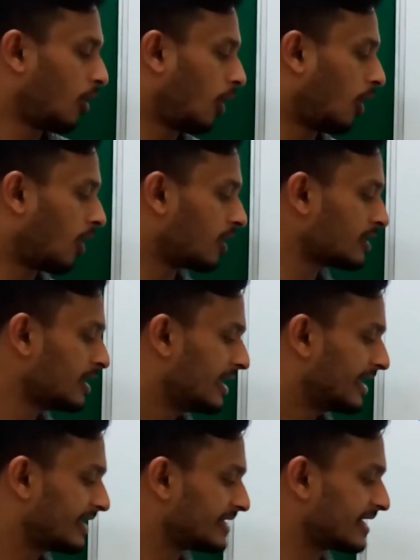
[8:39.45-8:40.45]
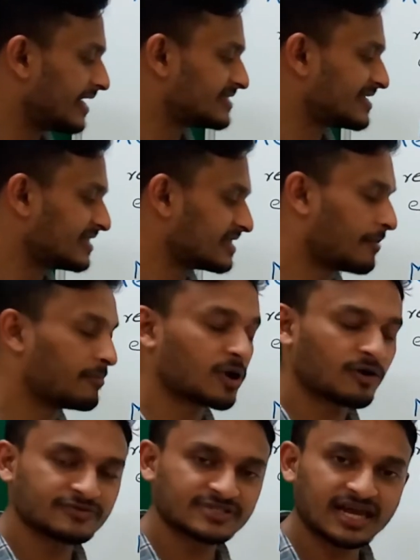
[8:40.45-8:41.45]
or increasing number
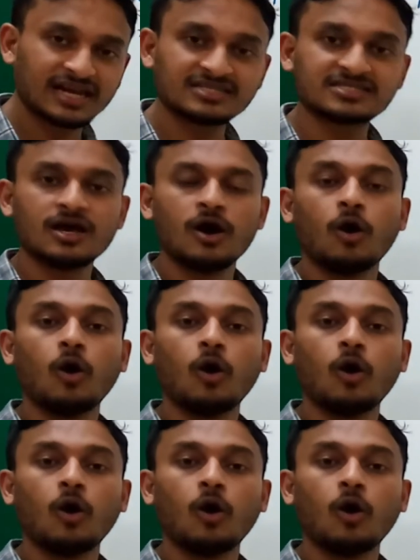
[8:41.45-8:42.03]
of cells